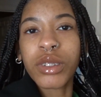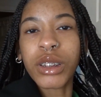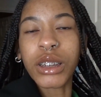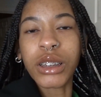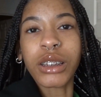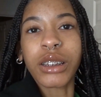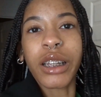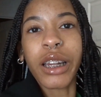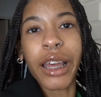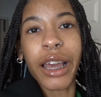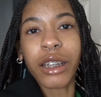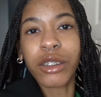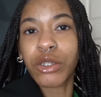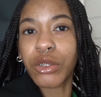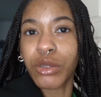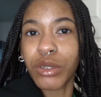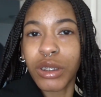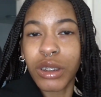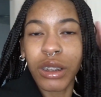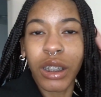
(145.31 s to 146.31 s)
this
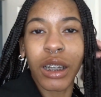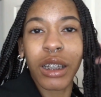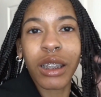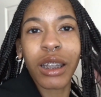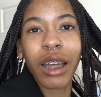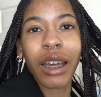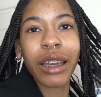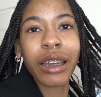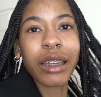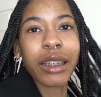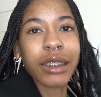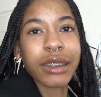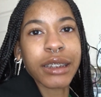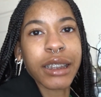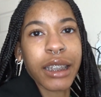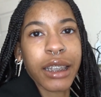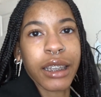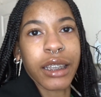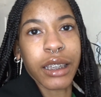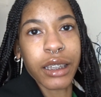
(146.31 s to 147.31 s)
natural sunlight is
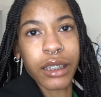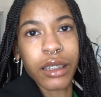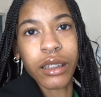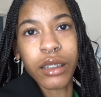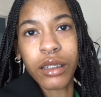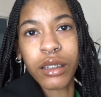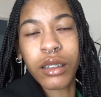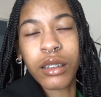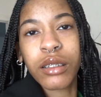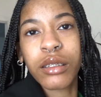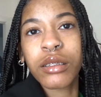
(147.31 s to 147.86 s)
hidden.